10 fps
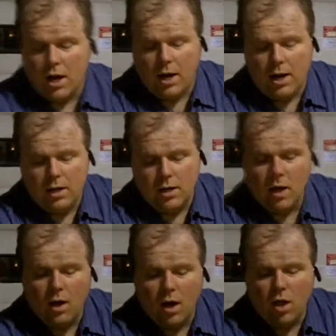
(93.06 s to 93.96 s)
And
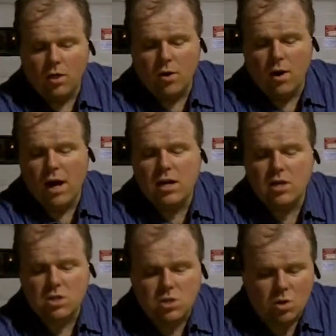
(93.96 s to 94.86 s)
uh, although I
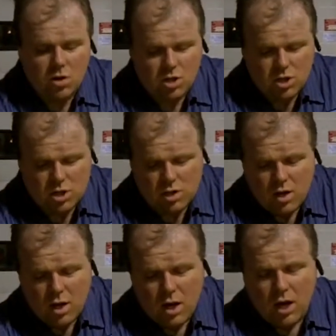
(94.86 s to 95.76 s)
discourage it,
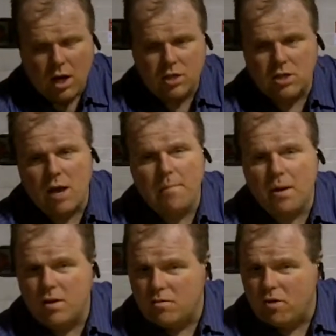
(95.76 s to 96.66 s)
uh, some
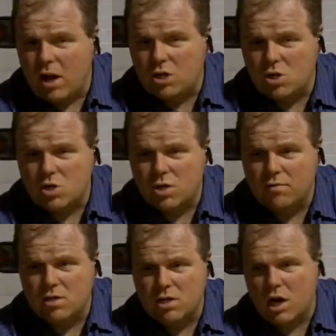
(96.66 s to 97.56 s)
manufacturers
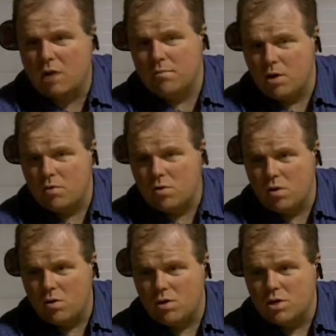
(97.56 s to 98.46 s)
have designed brake
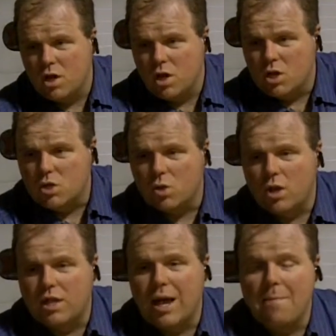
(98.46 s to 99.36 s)
rotors so
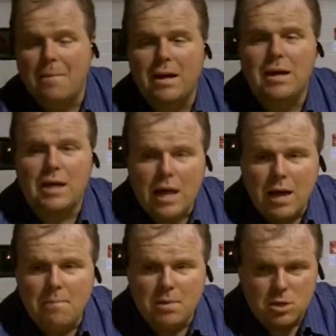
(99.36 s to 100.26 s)
that they may
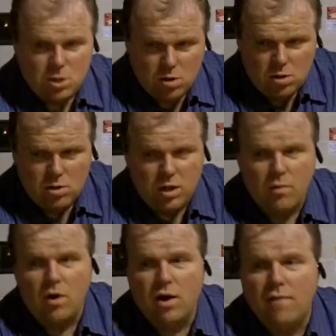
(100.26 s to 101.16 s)
not be turned. They
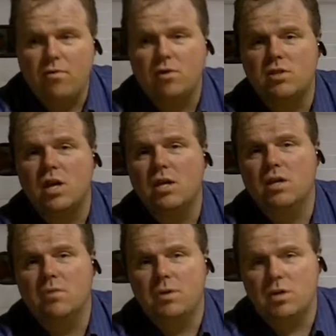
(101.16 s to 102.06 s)
were never
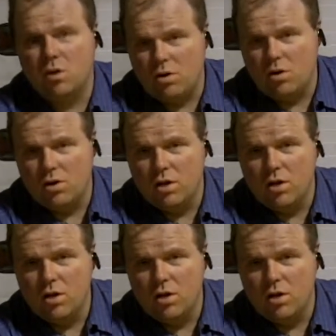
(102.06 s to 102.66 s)
intended to be turned.